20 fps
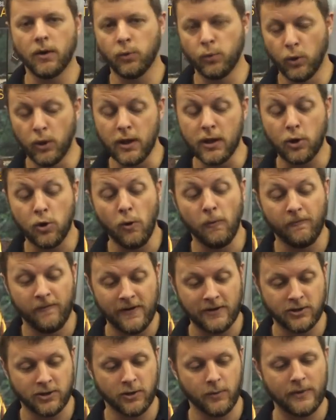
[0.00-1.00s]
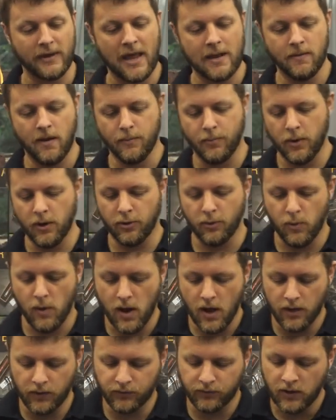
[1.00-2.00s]
one really cool feature that we came up with
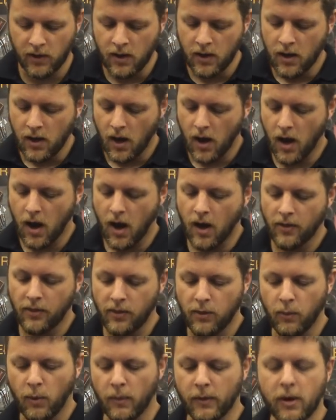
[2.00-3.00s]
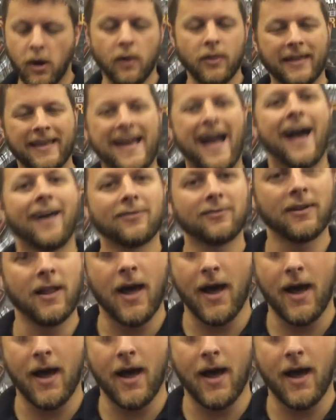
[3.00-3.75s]
was uh, what we call the gas